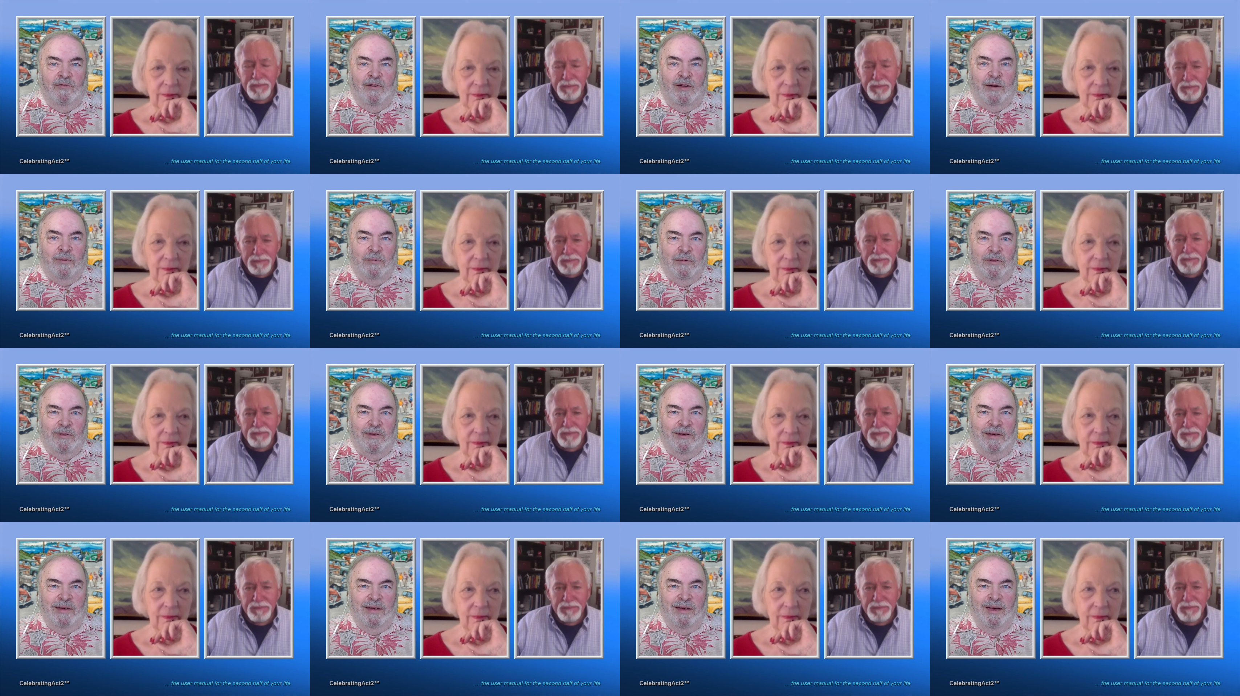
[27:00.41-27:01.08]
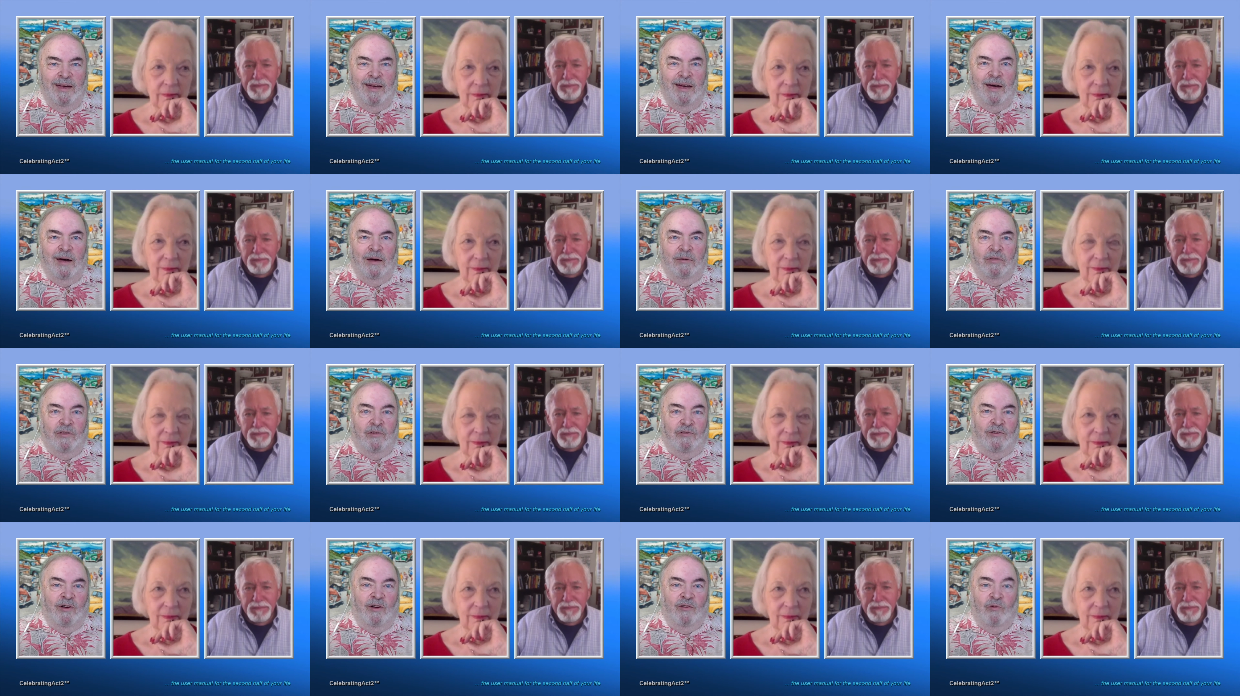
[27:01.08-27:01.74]
Speaker 1: family of
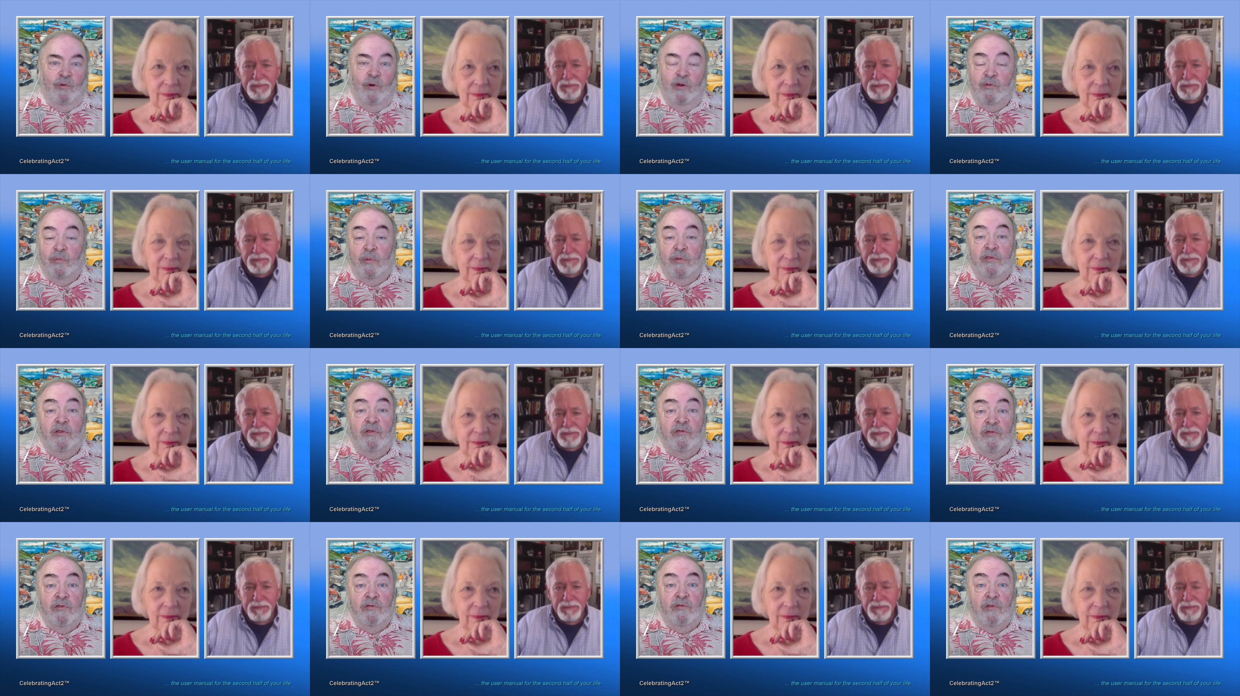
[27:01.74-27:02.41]
the Southwest, but this is